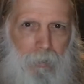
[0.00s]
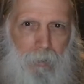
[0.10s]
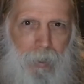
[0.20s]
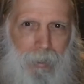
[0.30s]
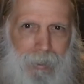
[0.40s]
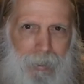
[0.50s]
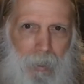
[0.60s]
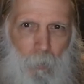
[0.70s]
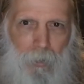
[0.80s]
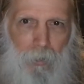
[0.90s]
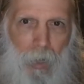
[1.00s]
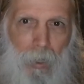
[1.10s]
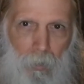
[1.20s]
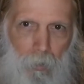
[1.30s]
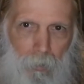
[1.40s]
did not say whether I
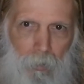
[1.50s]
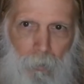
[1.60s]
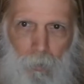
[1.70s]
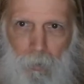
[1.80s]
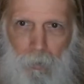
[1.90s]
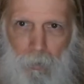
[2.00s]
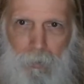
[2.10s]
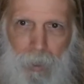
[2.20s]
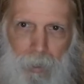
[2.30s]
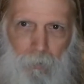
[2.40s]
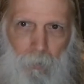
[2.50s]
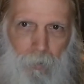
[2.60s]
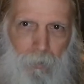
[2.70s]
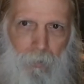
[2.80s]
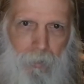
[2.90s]
could or could not
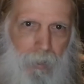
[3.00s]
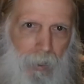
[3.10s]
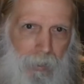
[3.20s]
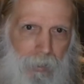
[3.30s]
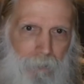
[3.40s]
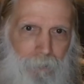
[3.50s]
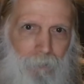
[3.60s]
order those tests.